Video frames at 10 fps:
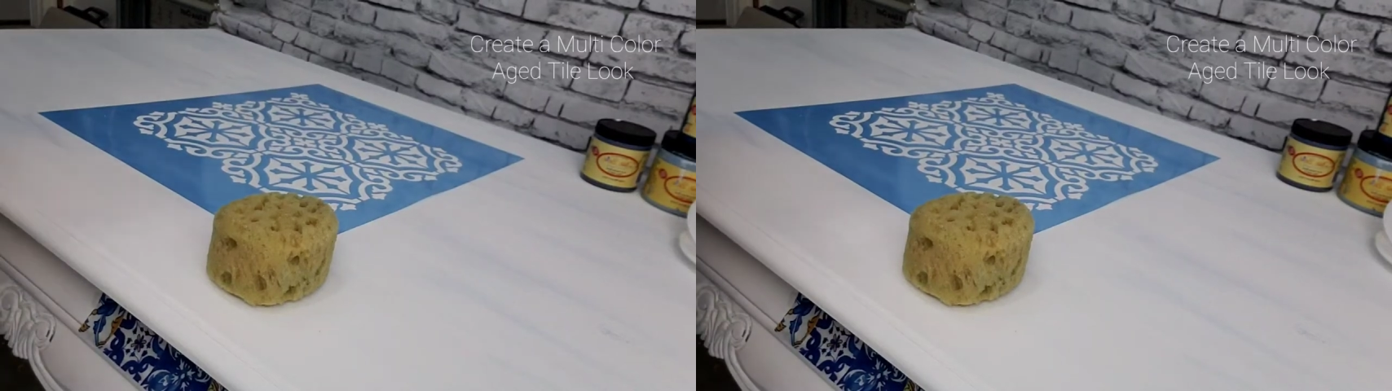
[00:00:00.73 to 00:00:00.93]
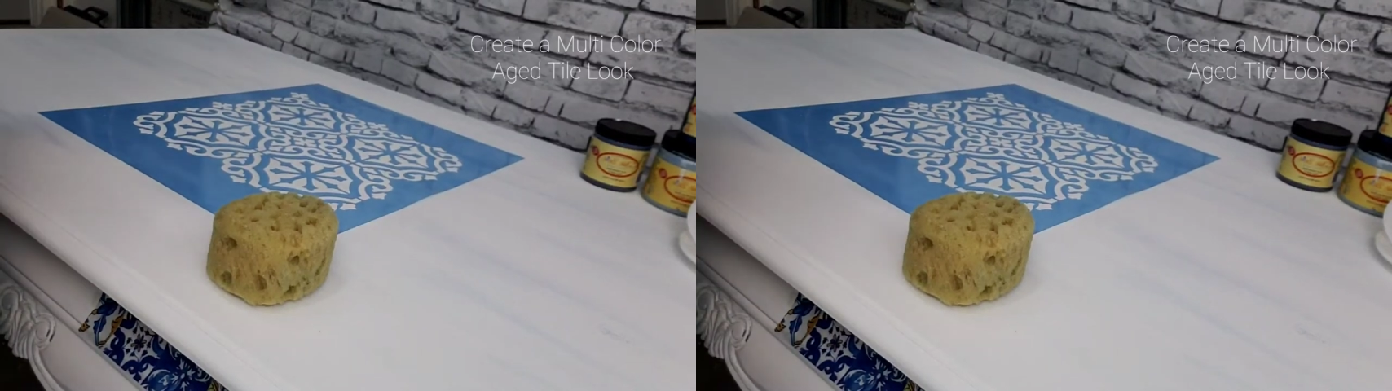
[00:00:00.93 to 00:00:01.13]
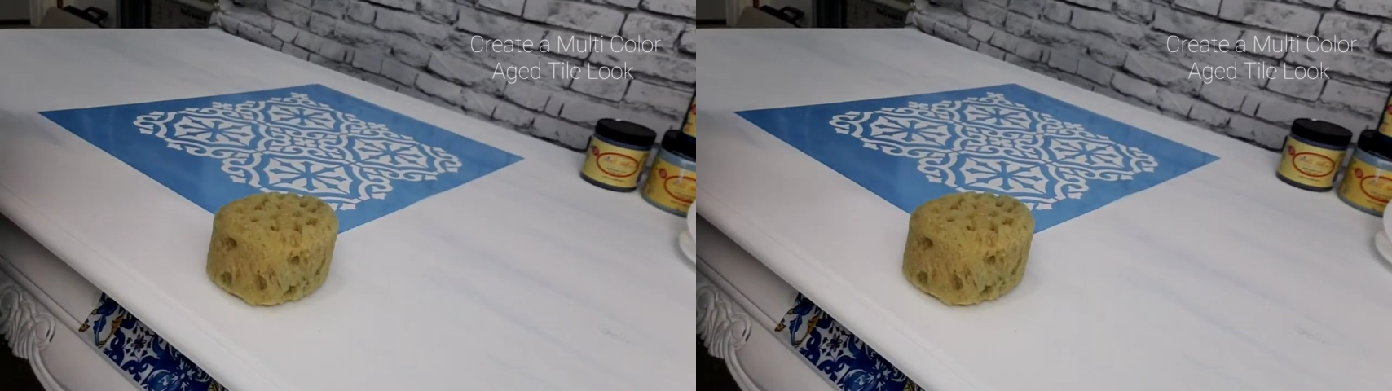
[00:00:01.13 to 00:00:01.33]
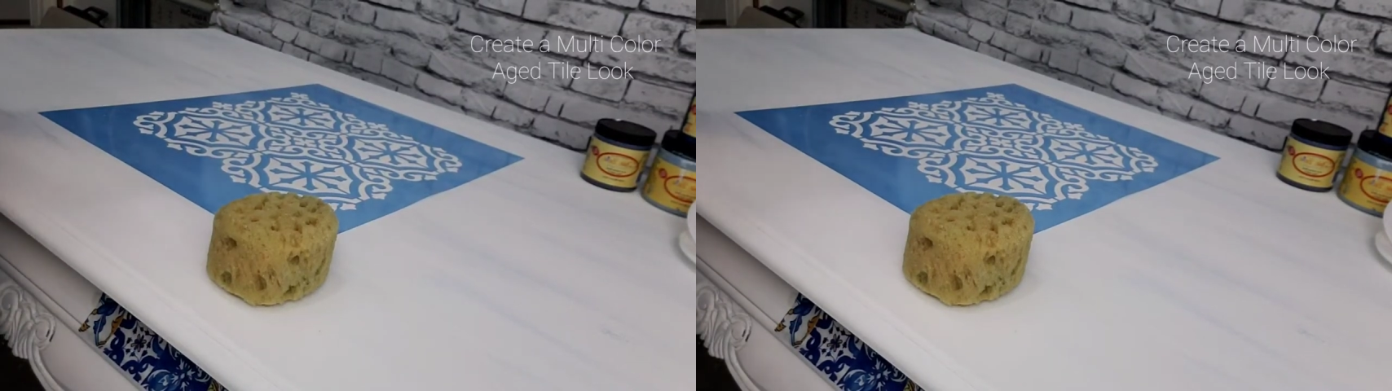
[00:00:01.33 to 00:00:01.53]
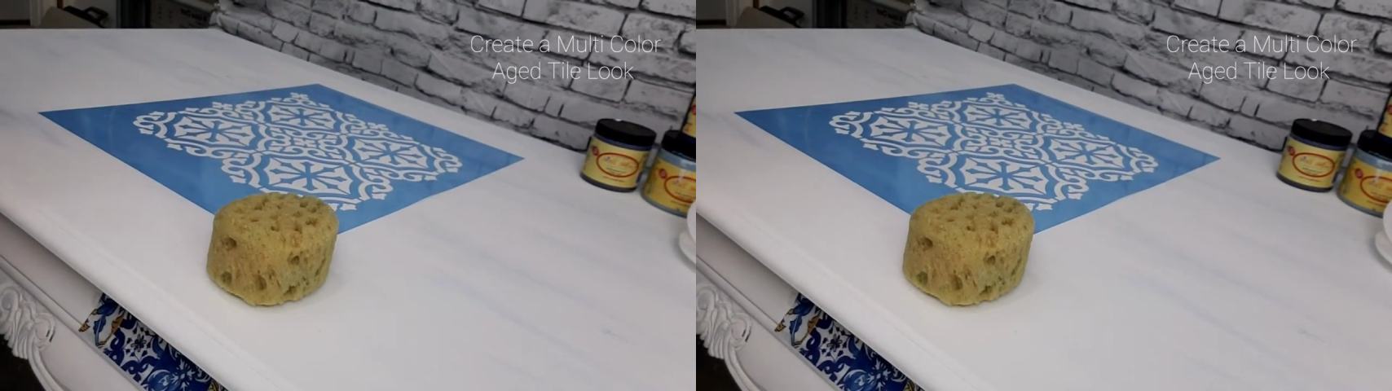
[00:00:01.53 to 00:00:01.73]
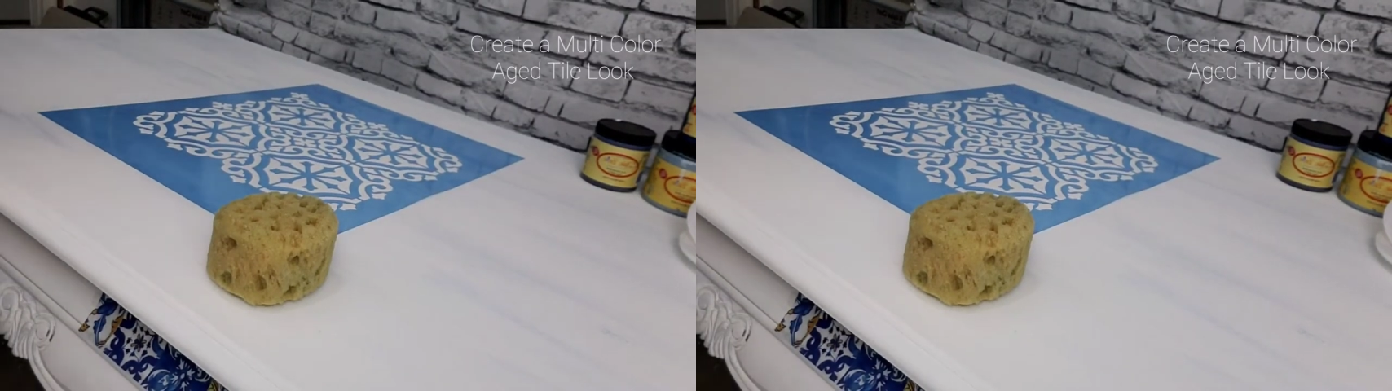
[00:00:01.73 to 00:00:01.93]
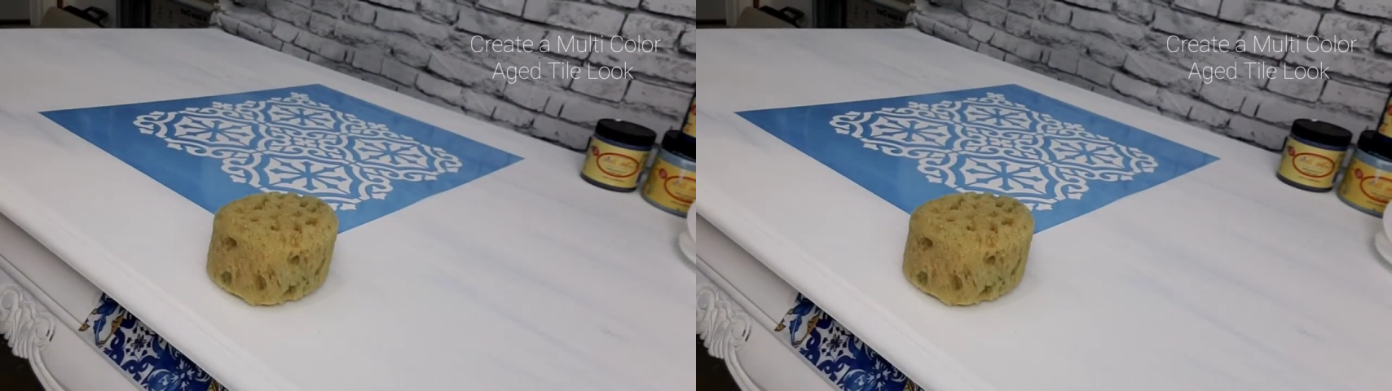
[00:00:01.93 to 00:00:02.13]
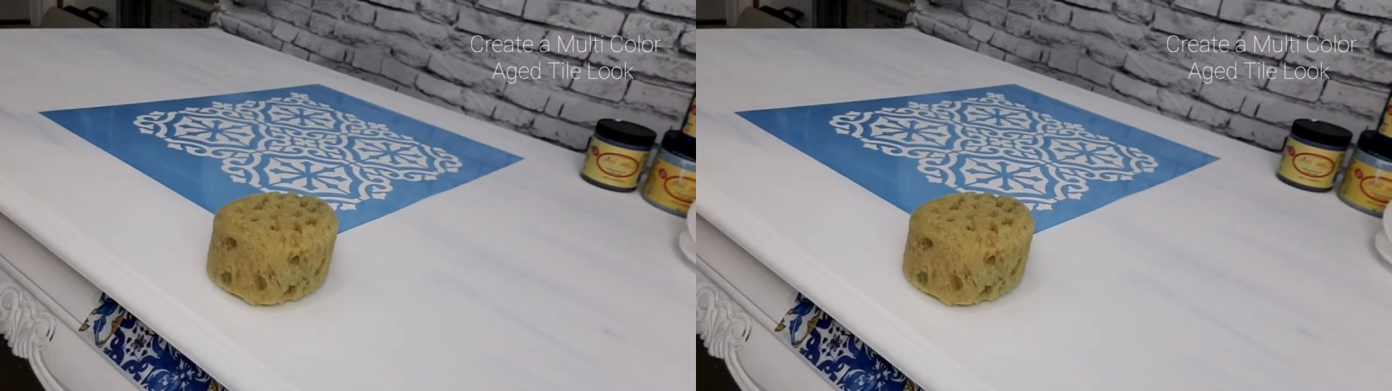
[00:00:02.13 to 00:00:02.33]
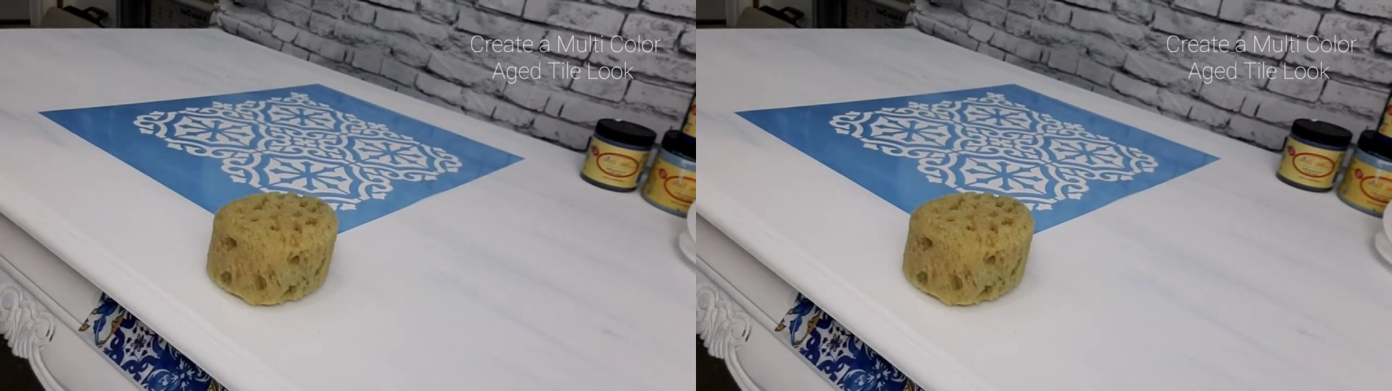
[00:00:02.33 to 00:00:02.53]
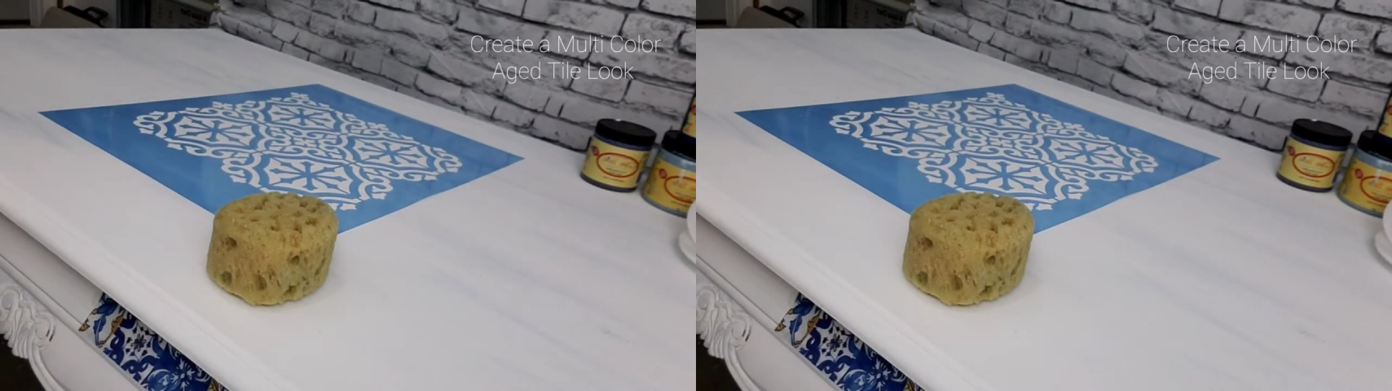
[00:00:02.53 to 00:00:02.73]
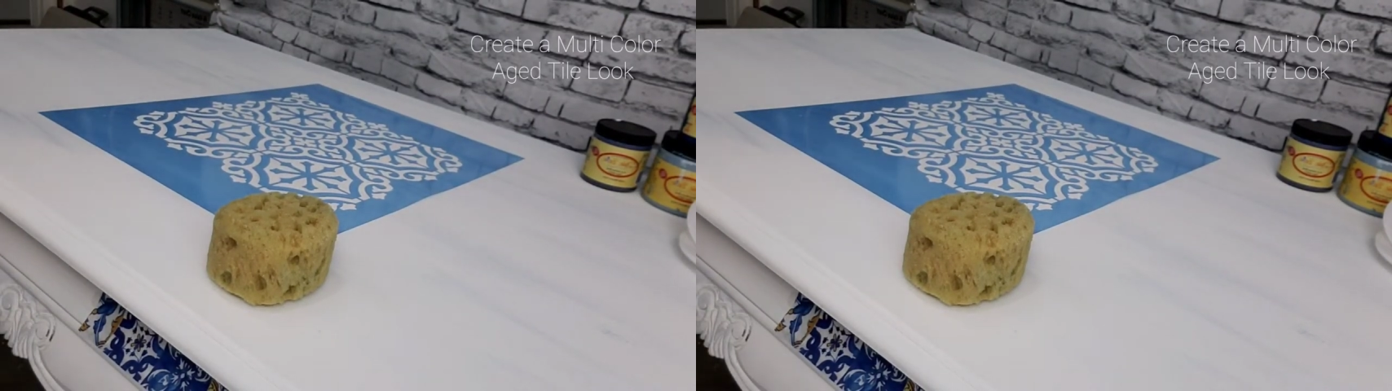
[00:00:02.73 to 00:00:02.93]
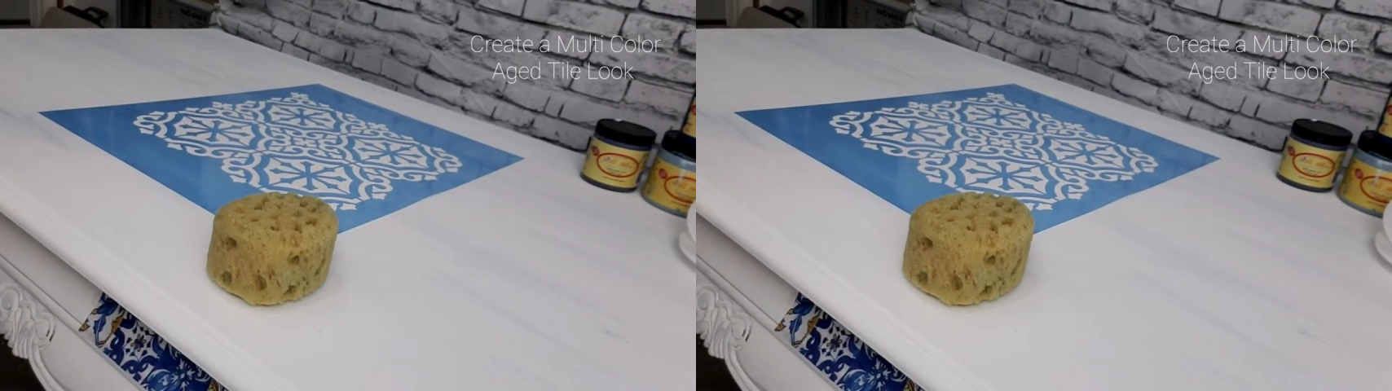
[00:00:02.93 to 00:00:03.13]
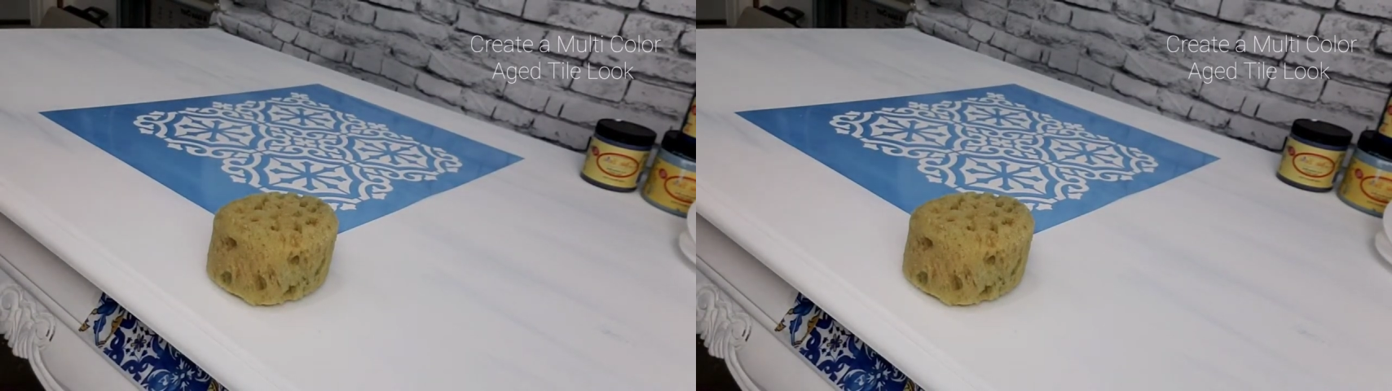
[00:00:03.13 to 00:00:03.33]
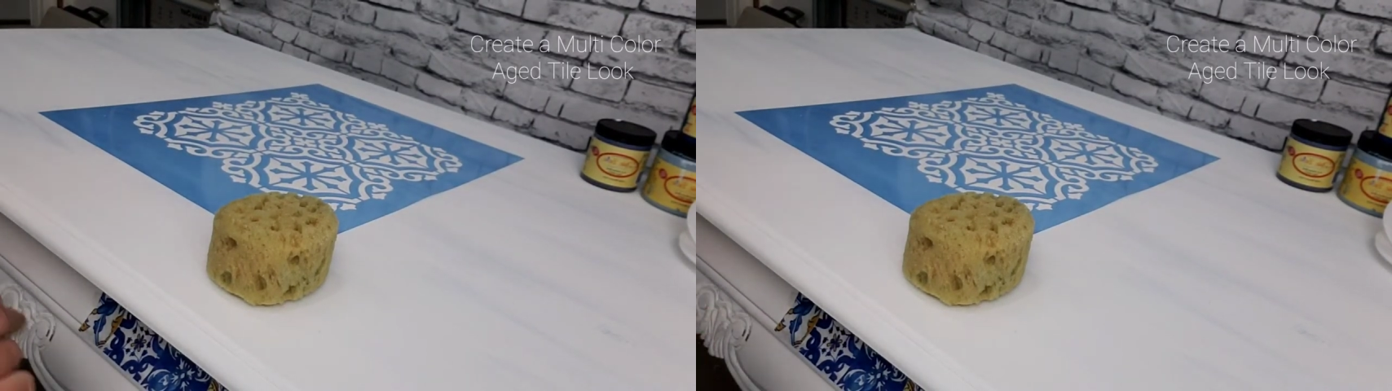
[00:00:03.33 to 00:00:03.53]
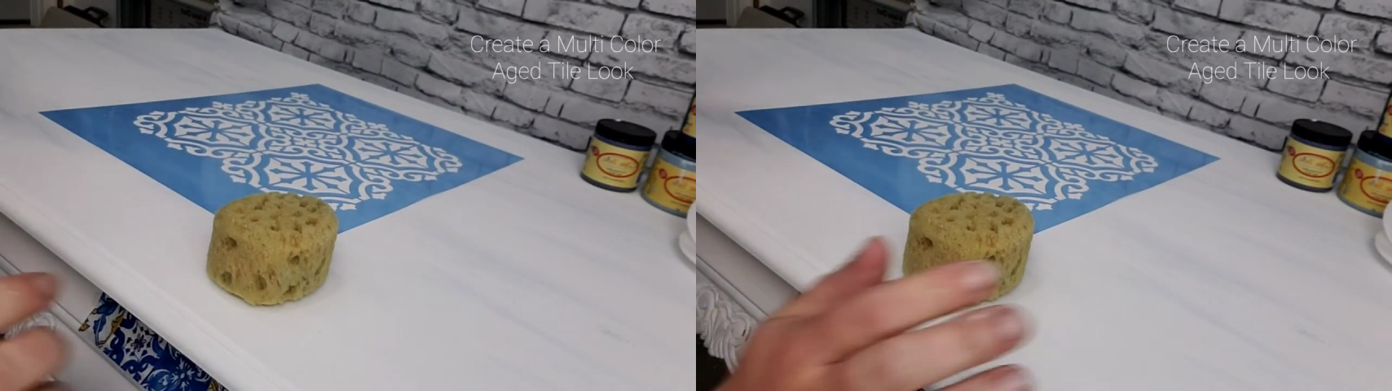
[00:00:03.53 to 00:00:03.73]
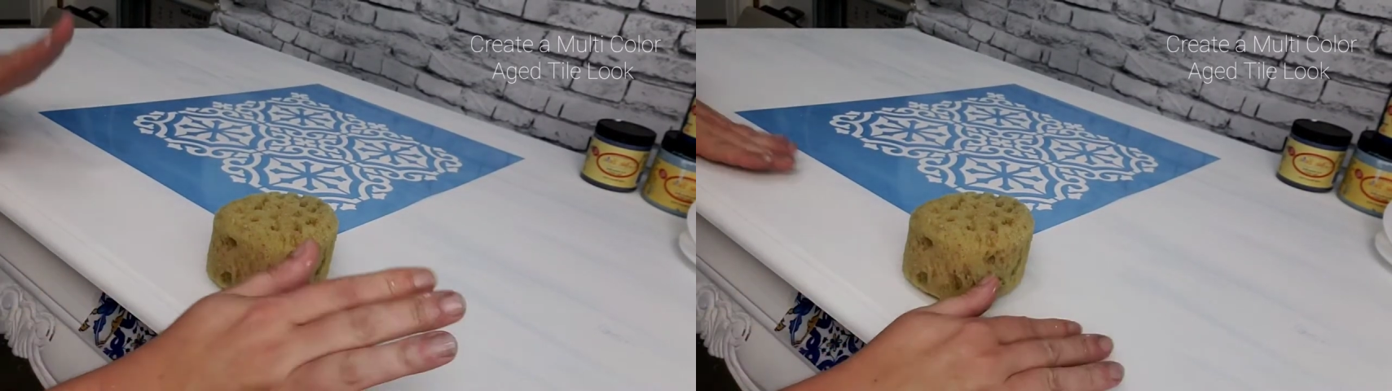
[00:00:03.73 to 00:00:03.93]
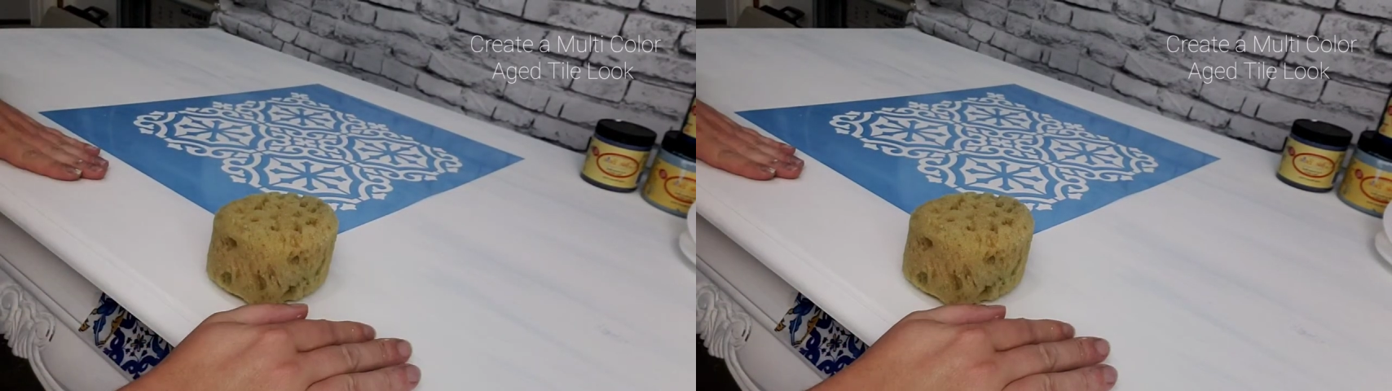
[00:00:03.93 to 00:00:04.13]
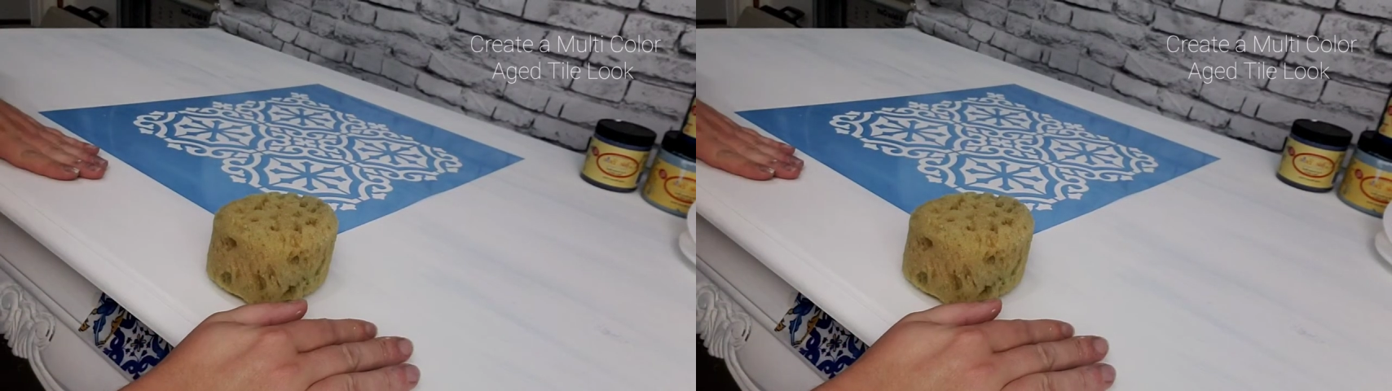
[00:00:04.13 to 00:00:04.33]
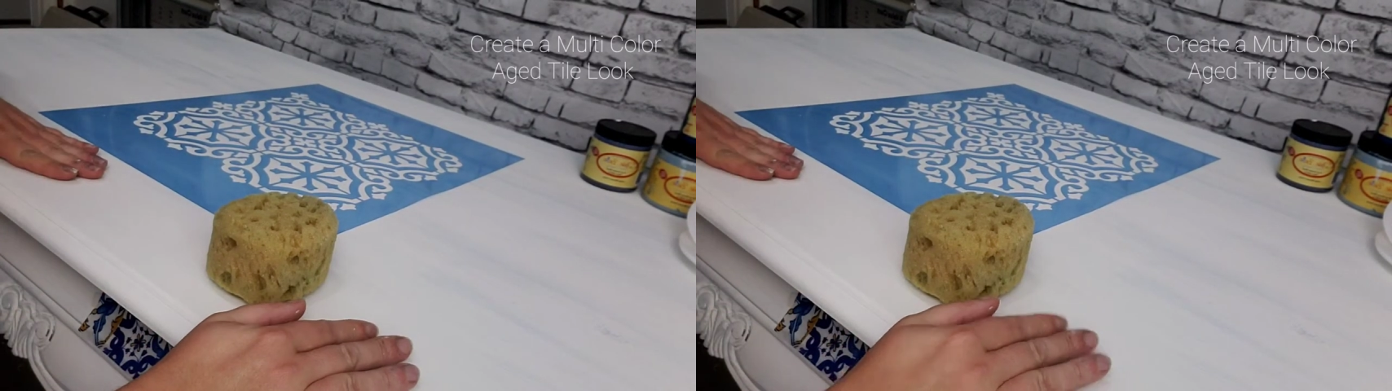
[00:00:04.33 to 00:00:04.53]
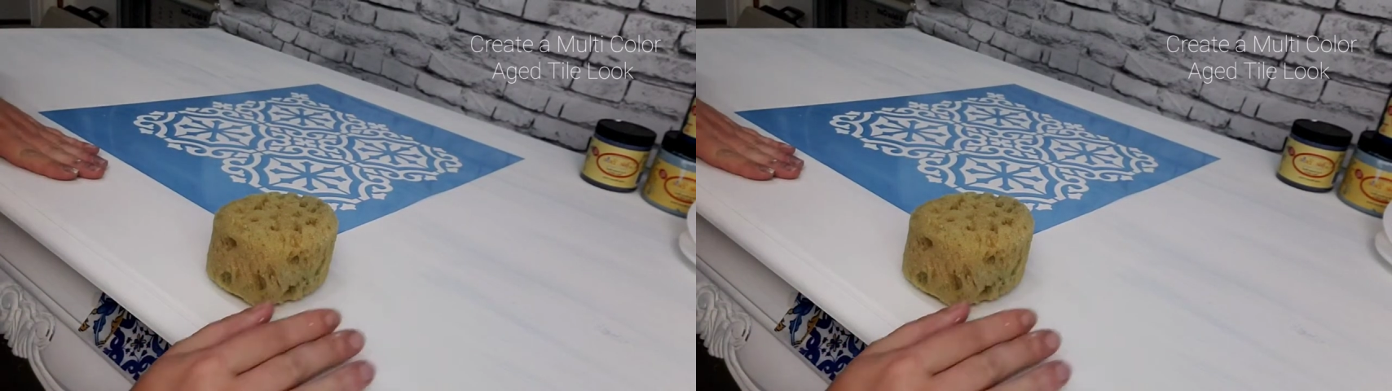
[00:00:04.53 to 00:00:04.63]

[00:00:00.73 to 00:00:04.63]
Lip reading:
No face is visible, so there are no lips to read.